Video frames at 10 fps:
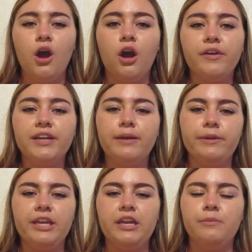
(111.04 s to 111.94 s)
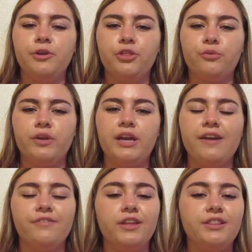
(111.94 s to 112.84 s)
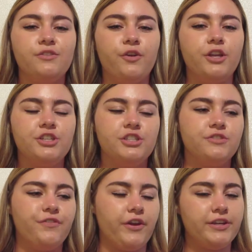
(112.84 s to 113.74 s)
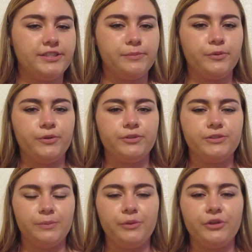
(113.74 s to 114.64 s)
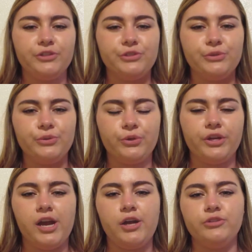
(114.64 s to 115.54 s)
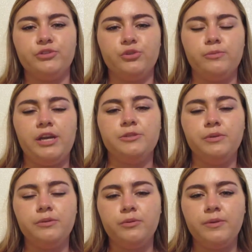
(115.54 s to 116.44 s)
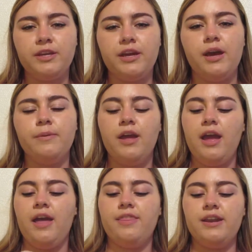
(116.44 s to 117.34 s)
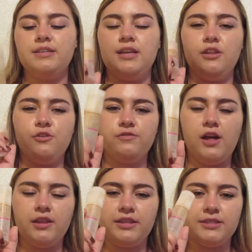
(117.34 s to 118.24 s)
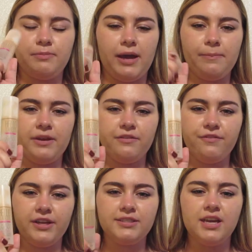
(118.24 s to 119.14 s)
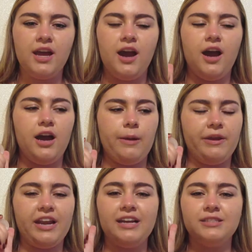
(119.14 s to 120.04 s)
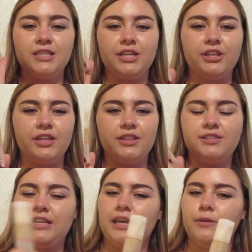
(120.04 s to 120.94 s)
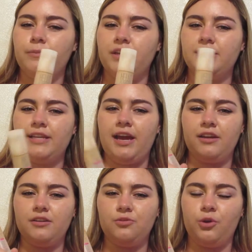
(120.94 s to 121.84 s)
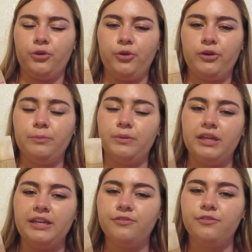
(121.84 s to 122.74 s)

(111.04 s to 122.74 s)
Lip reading: Alright, coming in at number 3, I feel like this foundation is very similar to L'Oreal's True Match Blendable Makeup, and that is Hello Flawless by Benefit. It has literally the same exact quote-unquote complaint